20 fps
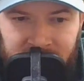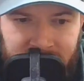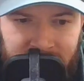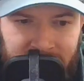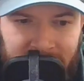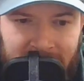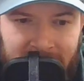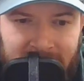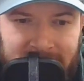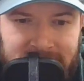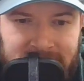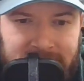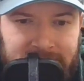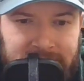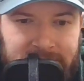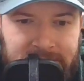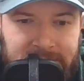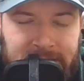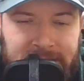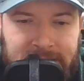that
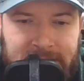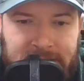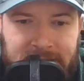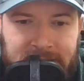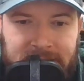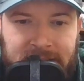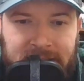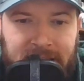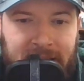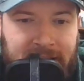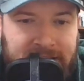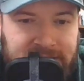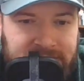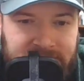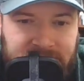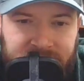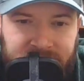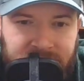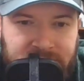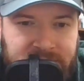has
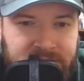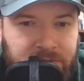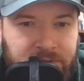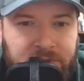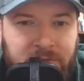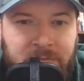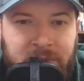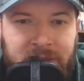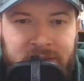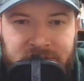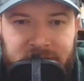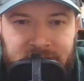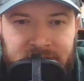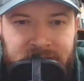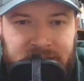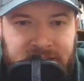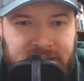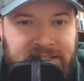these physical dimensions,